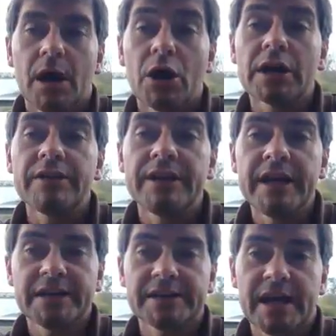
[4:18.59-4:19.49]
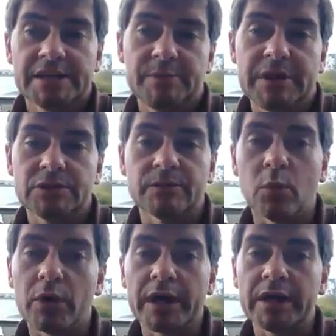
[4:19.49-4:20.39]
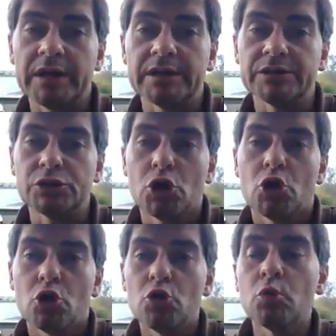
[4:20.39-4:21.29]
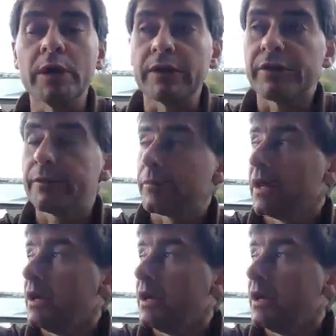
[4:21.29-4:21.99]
Okay, the next aspect of walking is who with.